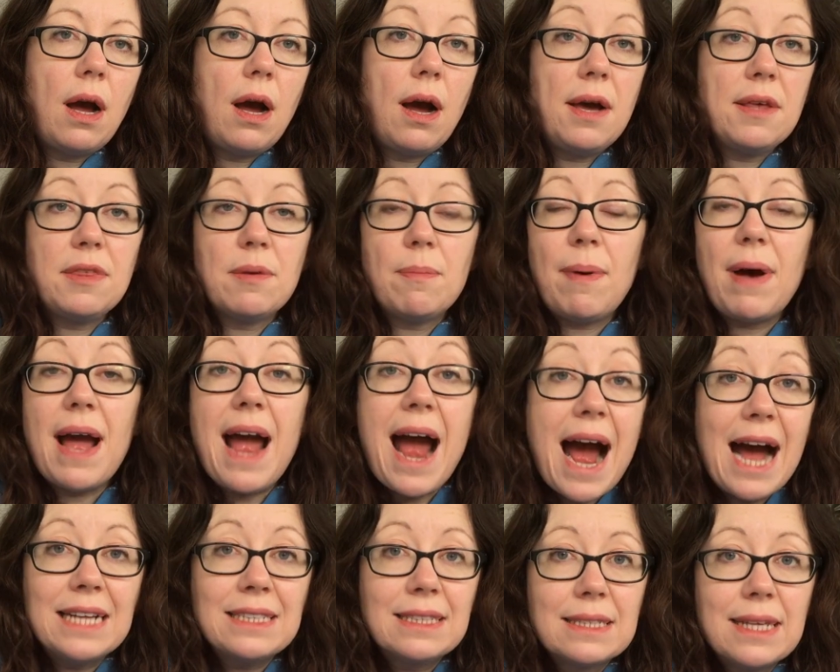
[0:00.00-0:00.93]
either by
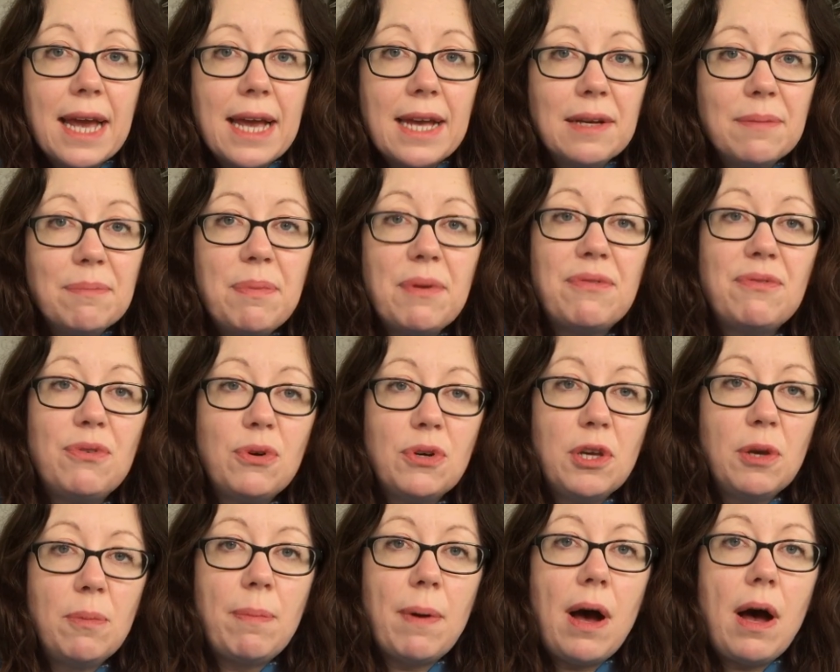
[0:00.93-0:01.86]
asking before
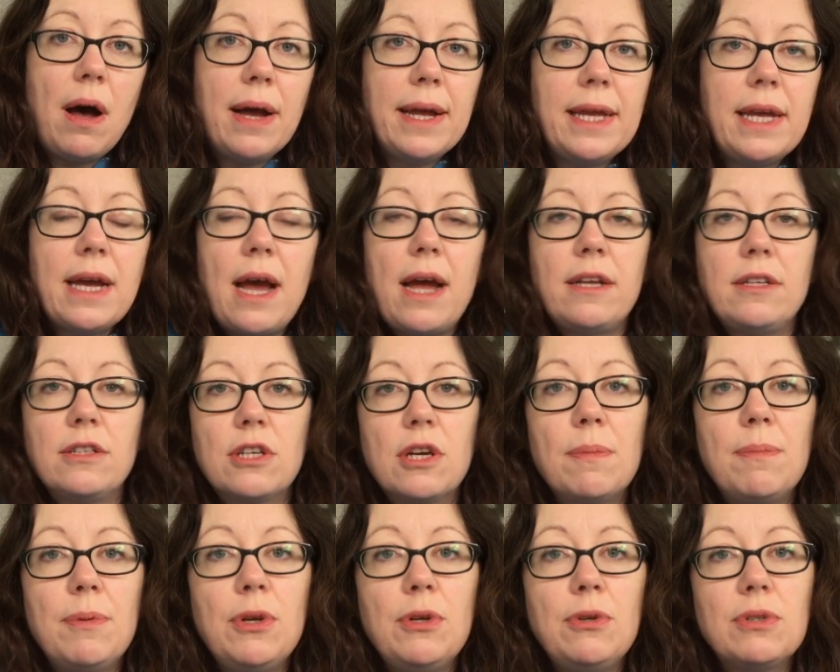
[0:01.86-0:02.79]
you buy, and
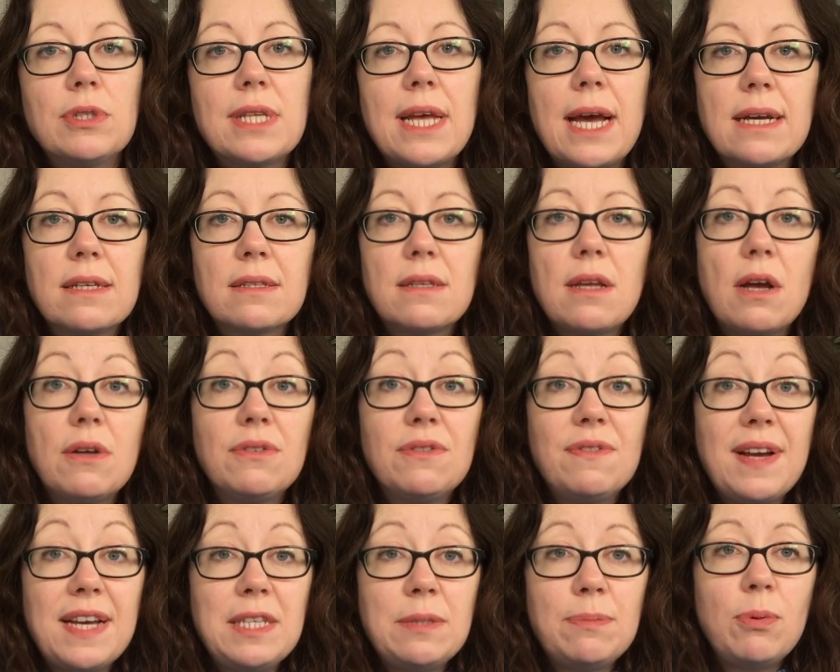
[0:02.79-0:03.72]
Caboodle Textiles
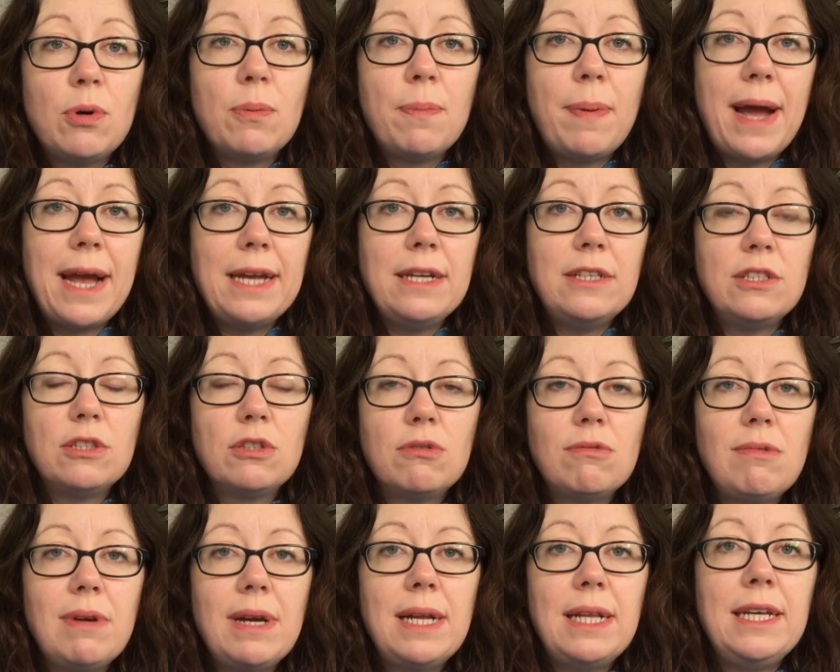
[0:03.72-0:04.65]
Facebook page is a
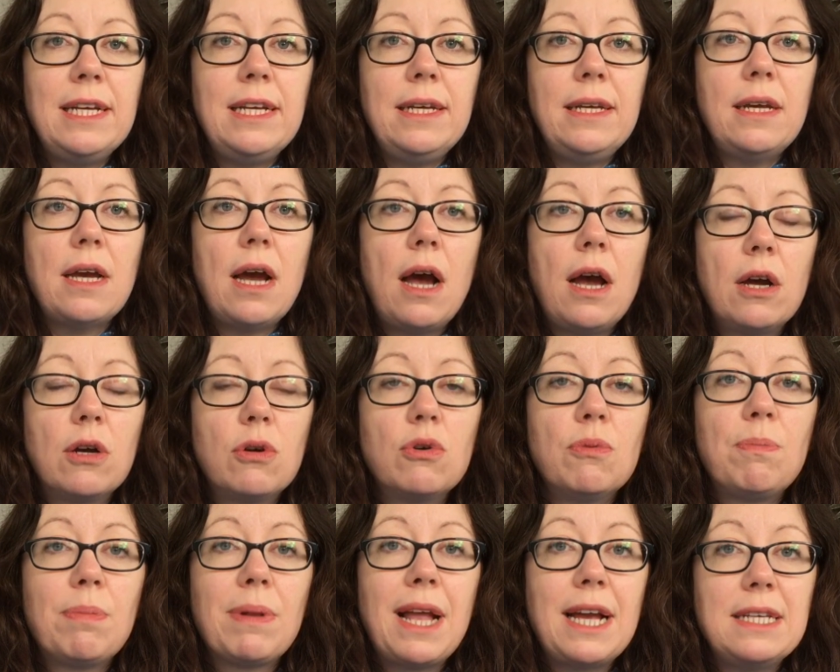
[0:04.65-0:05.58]
really
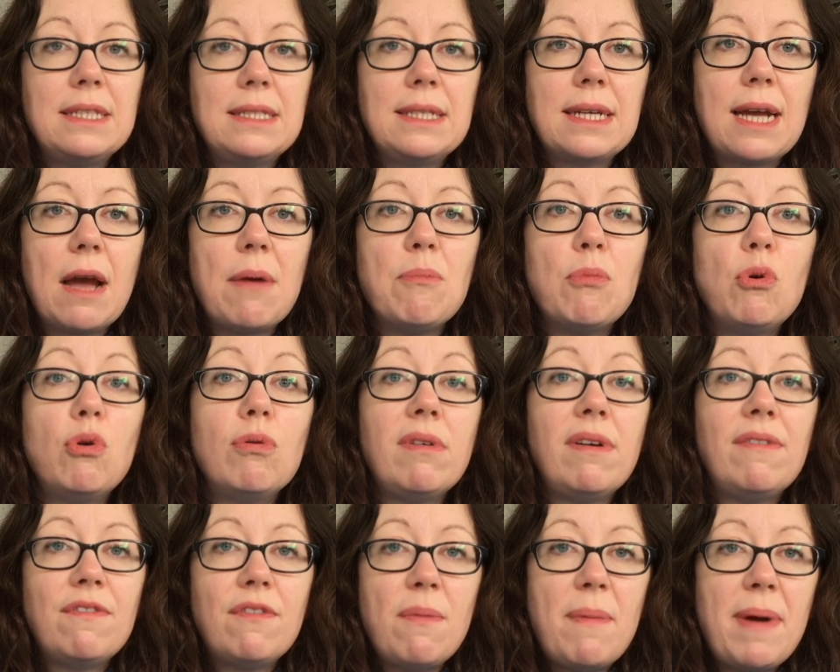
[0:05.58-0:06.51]
good place to get more
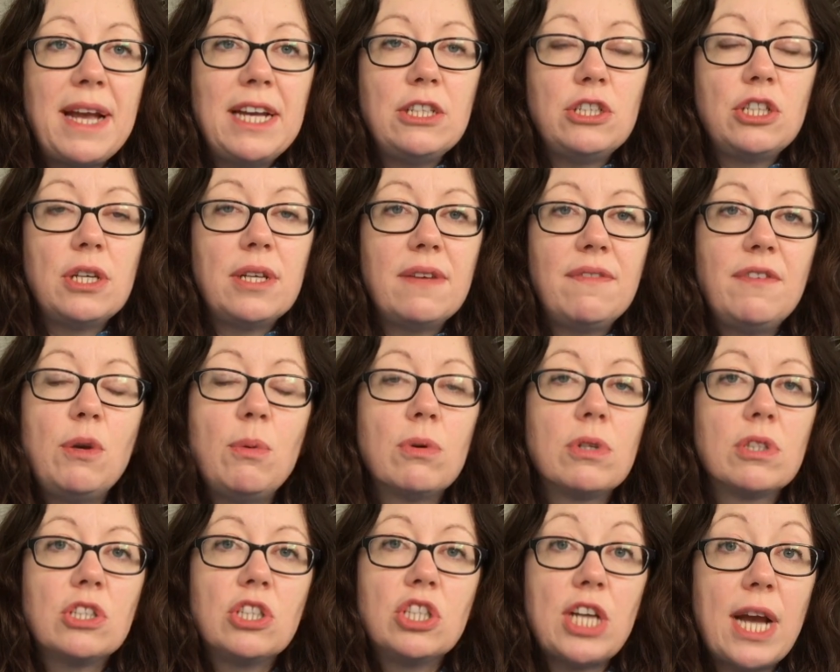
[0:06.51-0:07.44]
information if you
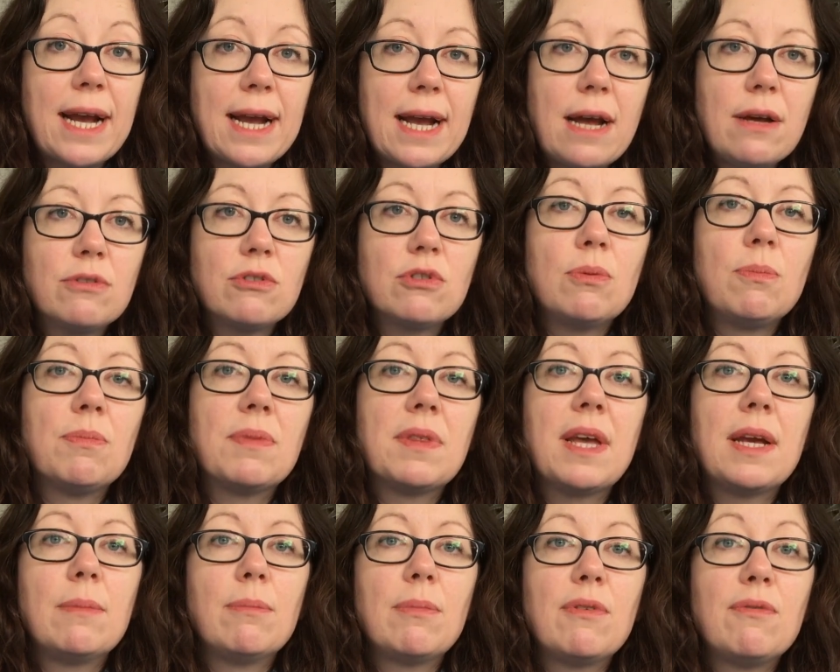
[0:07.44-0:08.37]
want to check out
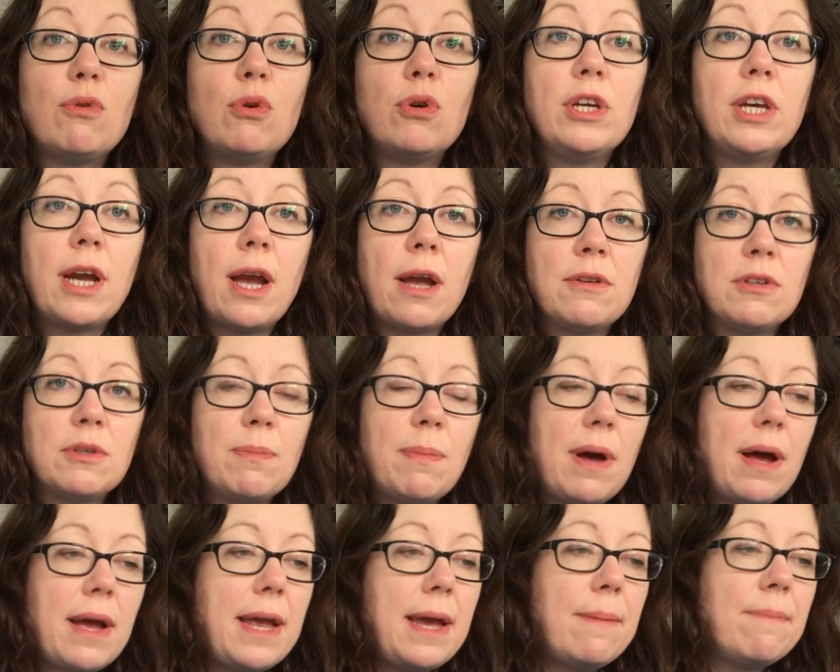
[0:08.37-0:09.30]
something before you're going to
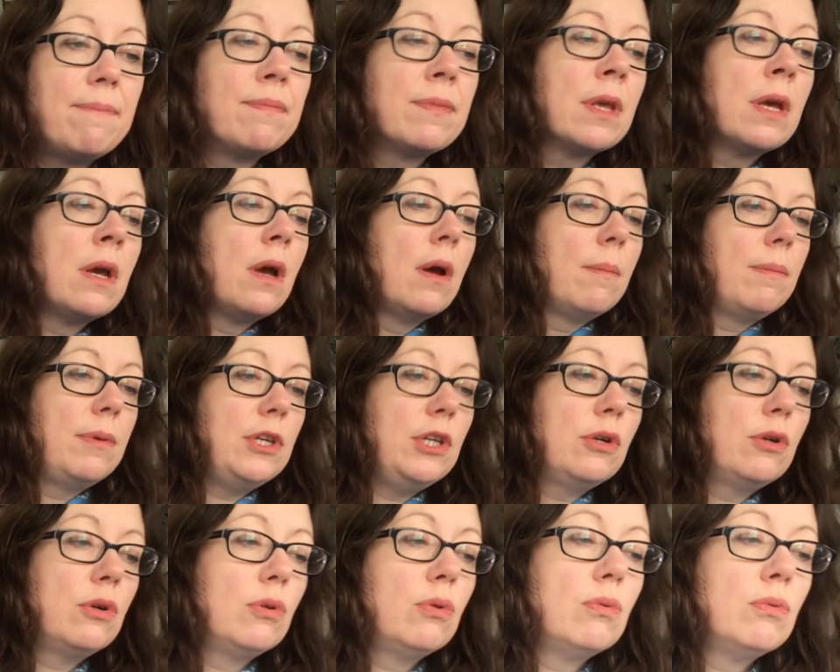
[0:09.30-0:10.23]
buy it, but
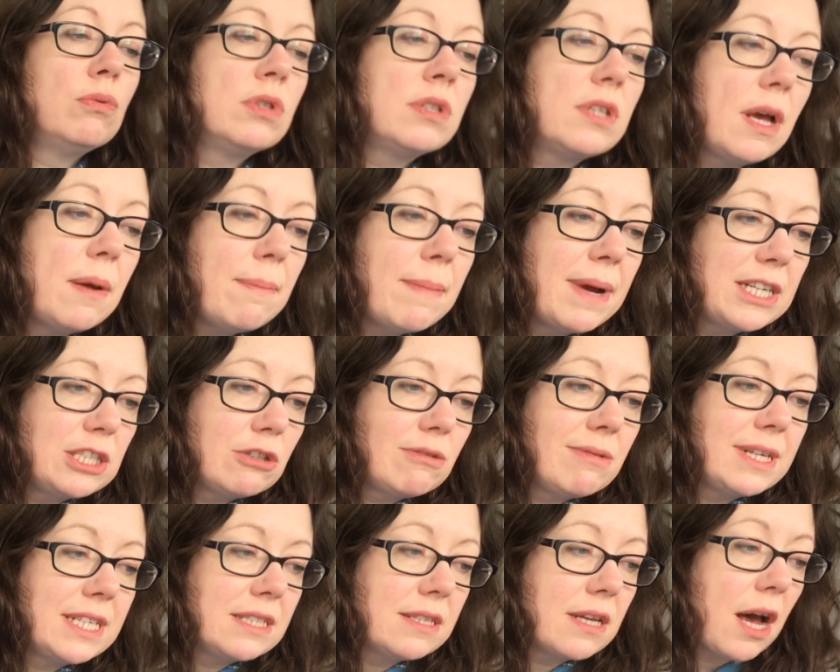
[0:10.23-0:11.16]
you can also
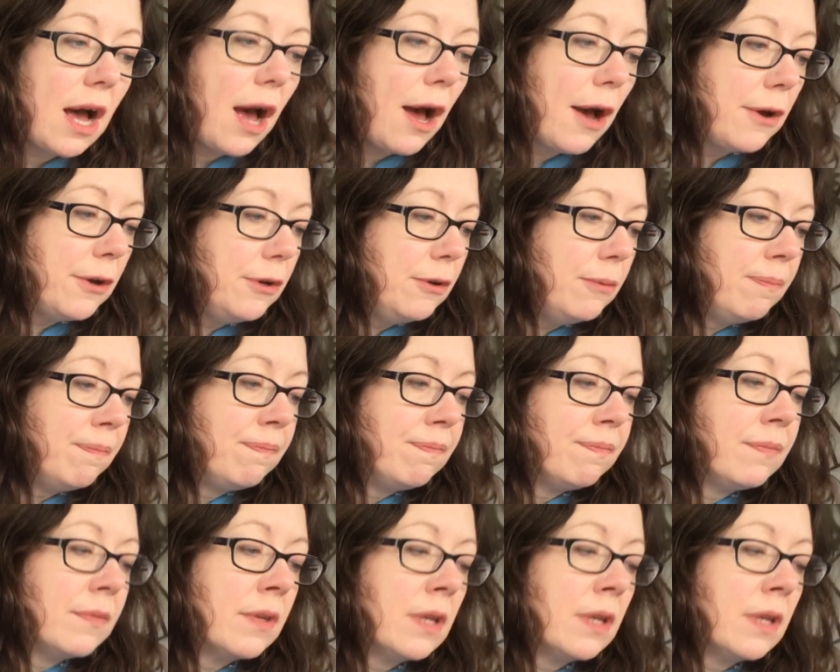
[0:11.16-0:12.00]
measure it at home.